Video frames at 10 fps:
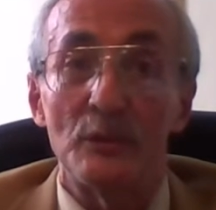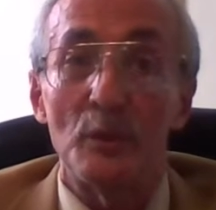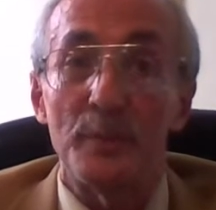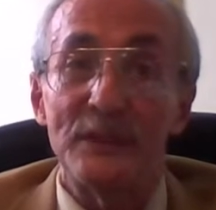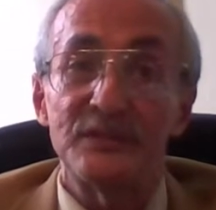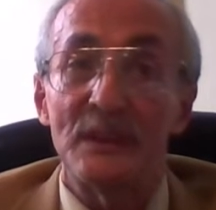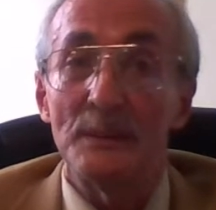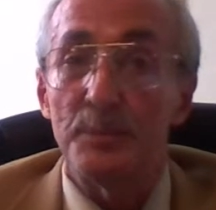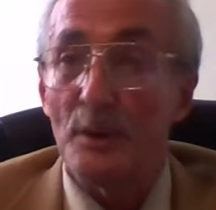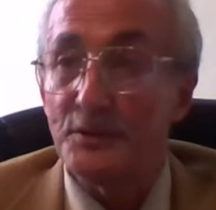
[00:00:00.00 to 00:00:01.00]
basically
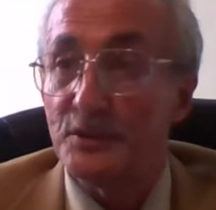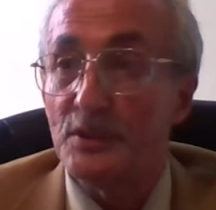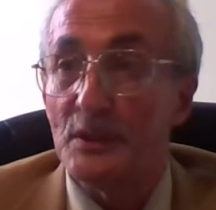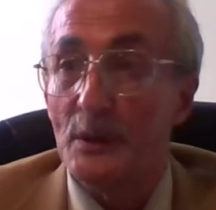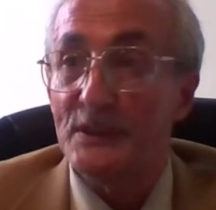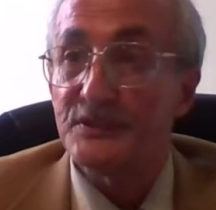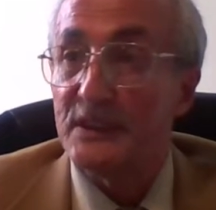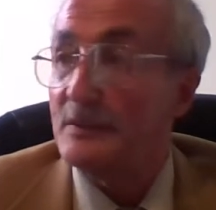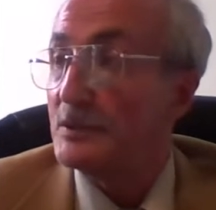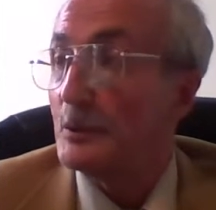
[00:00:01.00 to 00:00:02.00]
brought to the US,
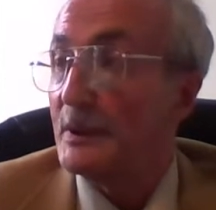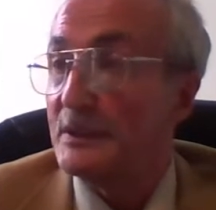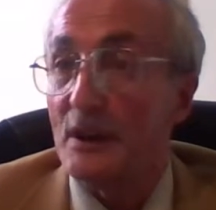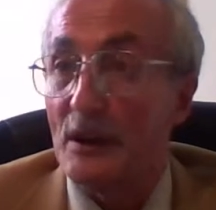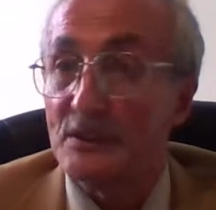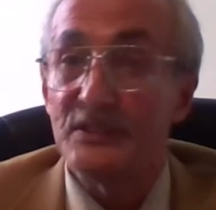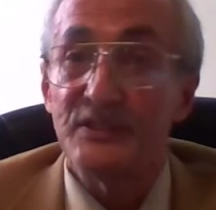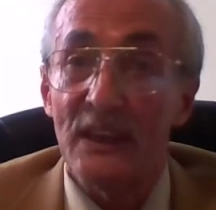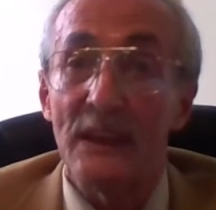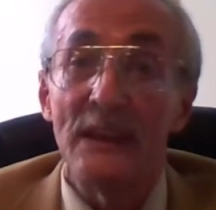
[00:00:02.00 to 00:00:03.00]
given green cards, and
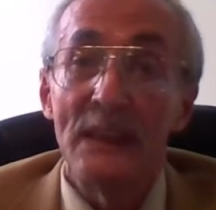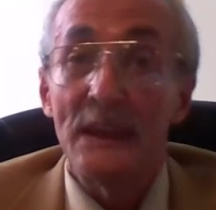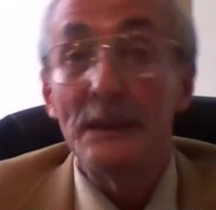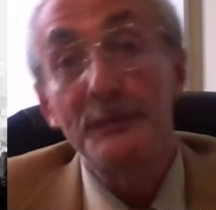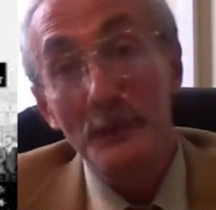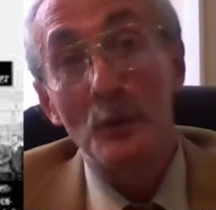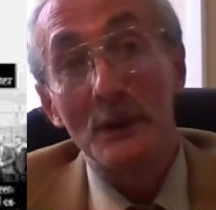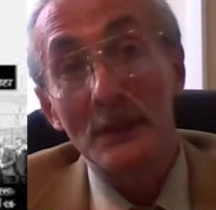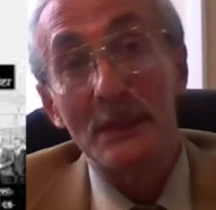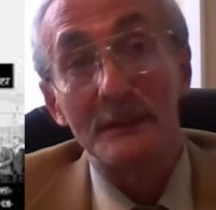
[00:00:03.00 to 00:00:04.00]
say, if you want to
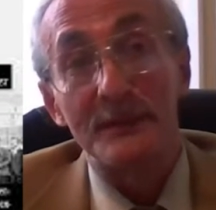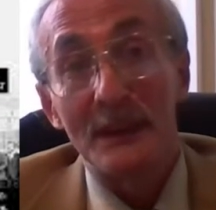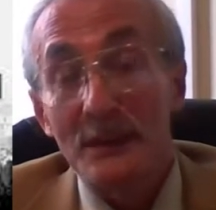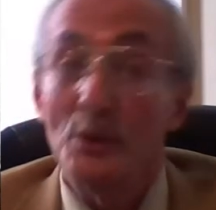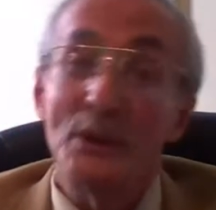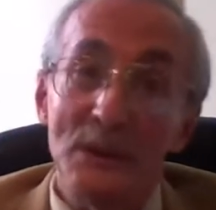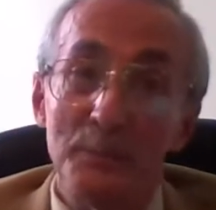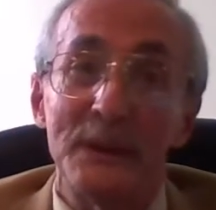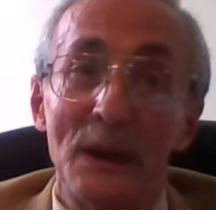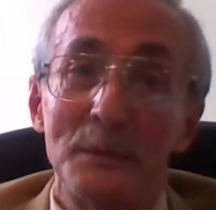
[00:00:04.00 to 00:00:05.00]
live, you're going to
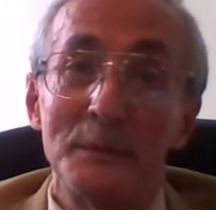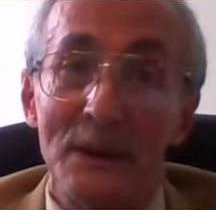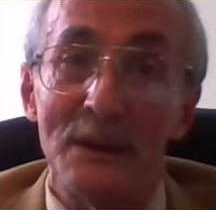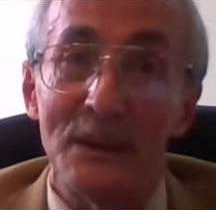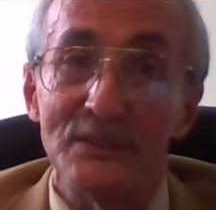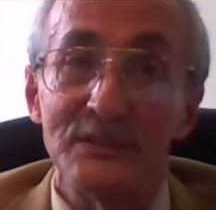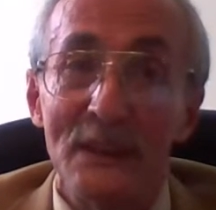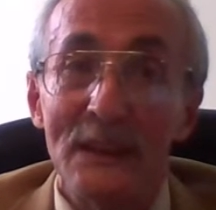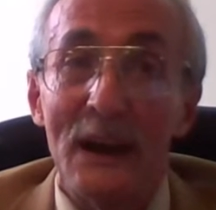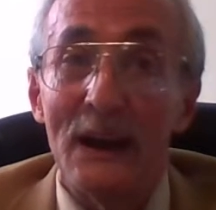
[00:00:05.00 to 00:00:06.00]
become Americans.
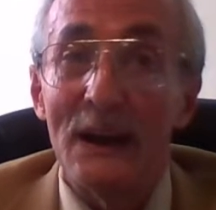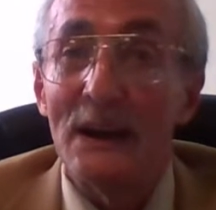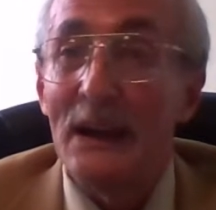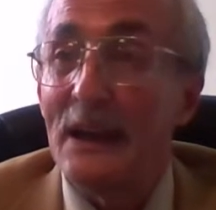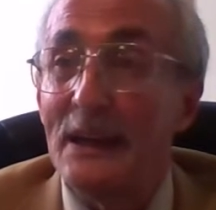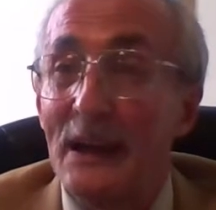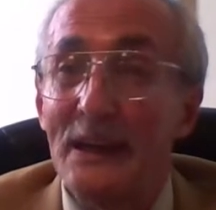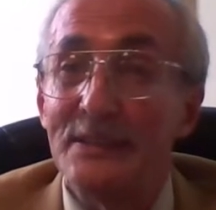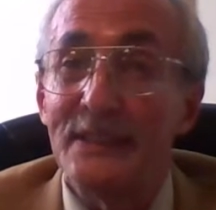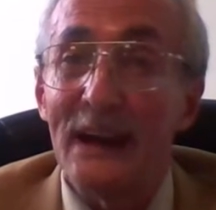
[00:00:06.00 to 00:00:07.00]

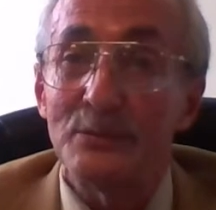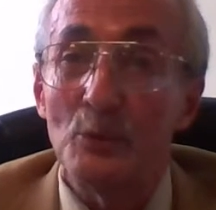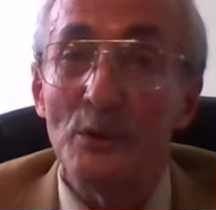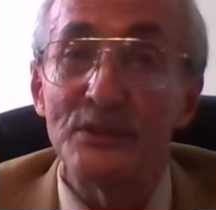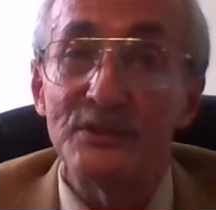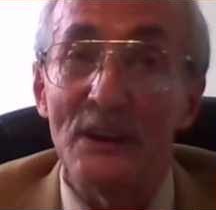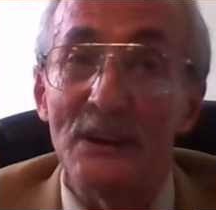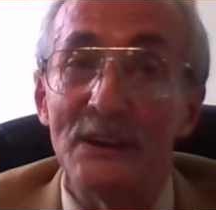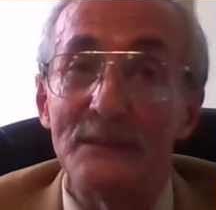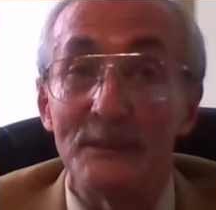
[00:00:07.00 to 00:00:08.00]
And that was,
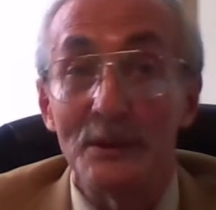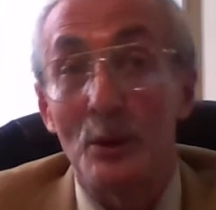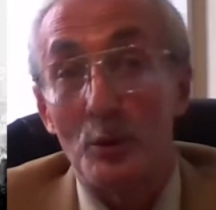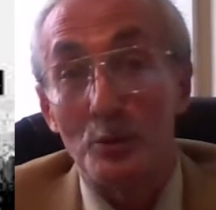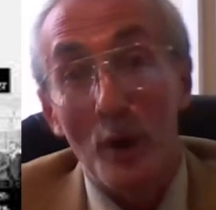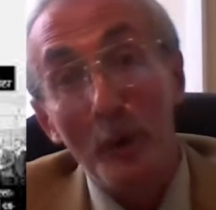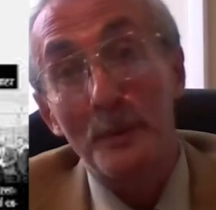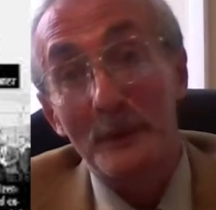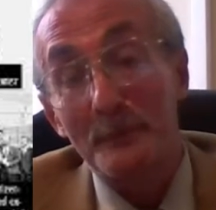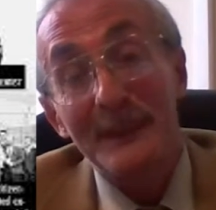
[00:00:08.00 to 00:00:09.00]

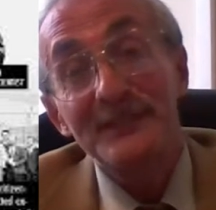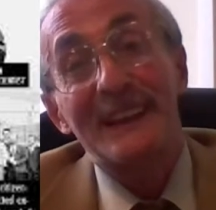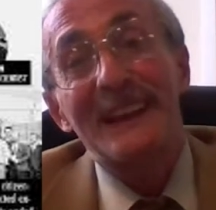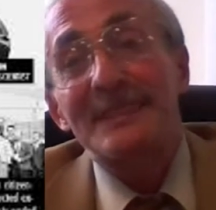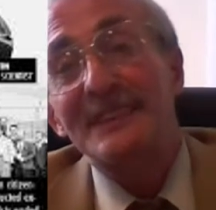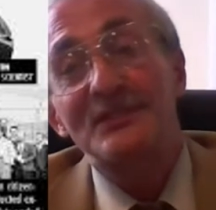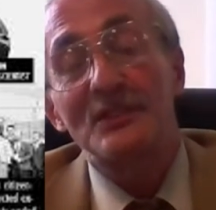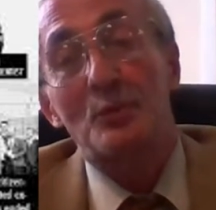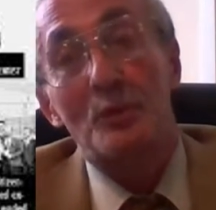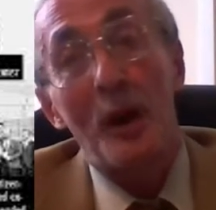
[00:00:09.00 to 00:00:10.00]
robbery. Basically, this is
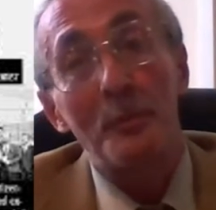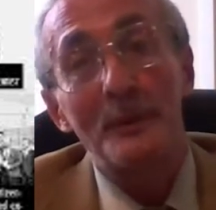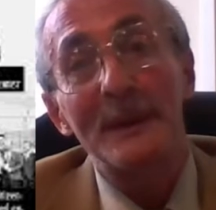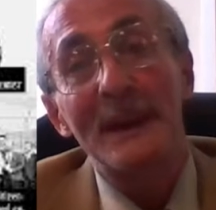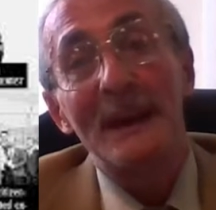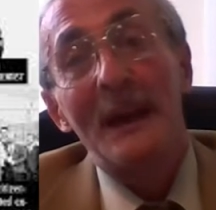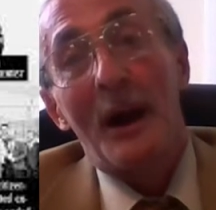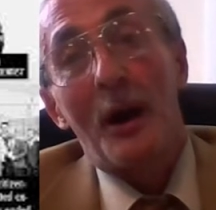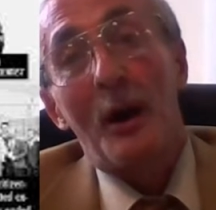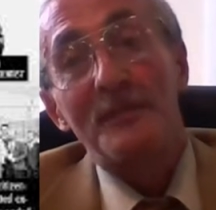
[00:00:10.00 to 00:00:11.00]
robbery
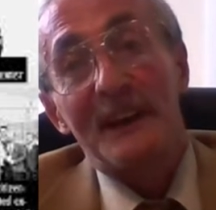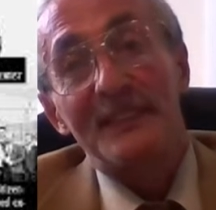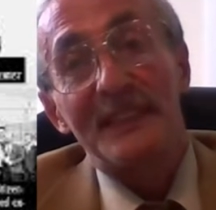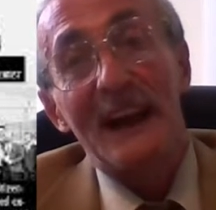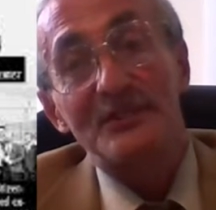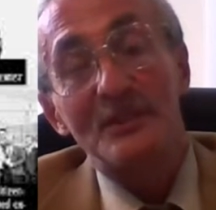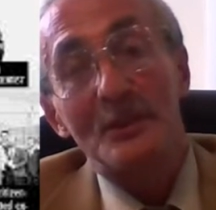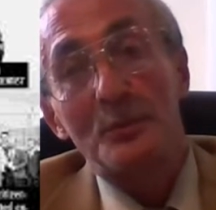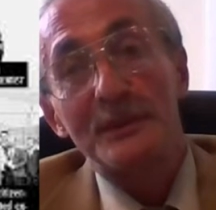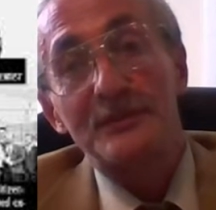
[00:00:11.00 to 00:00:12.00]
of
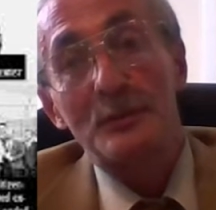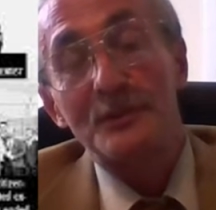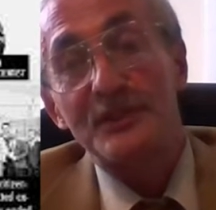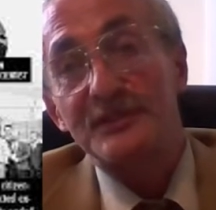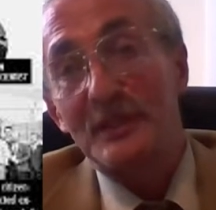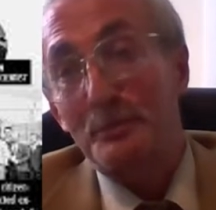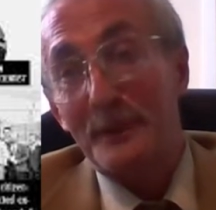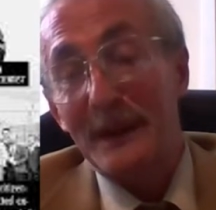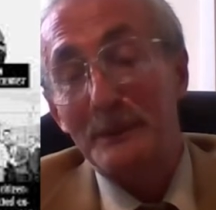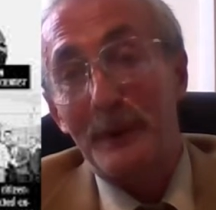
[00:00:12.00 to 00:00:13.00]
national resources and
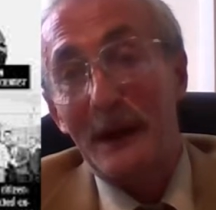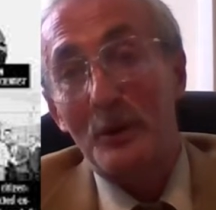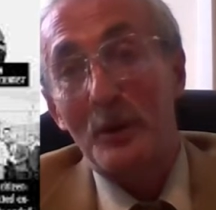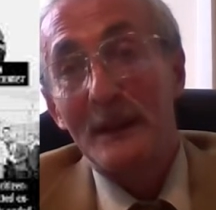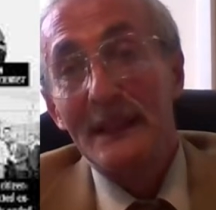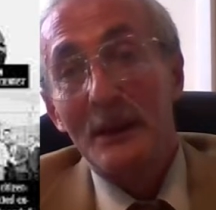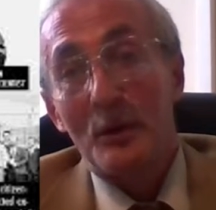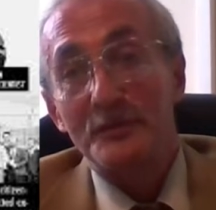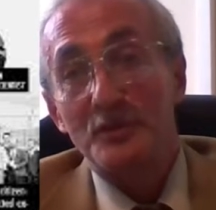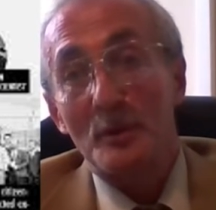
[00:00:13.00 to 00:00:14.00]
brain power
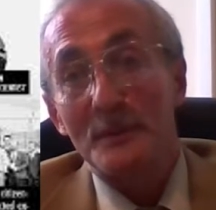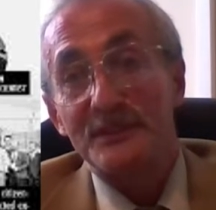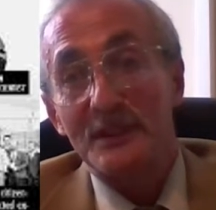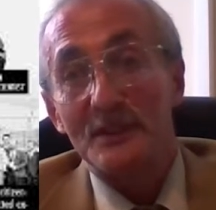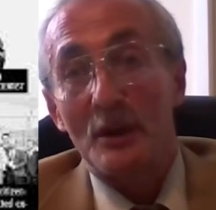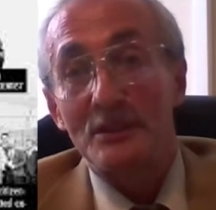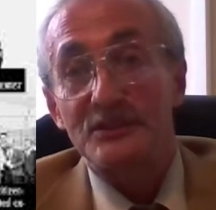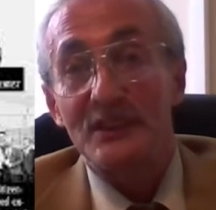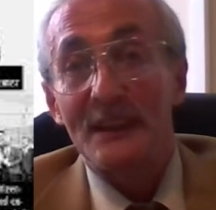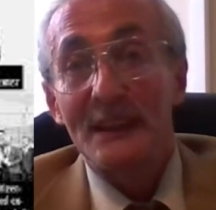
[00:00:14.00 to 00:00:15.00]
of German
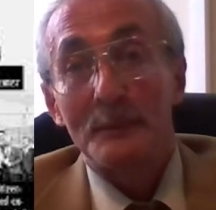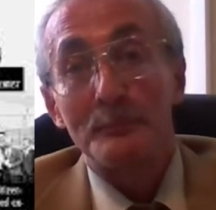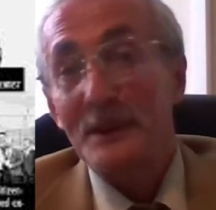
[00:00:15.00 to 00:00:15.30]
technology, much,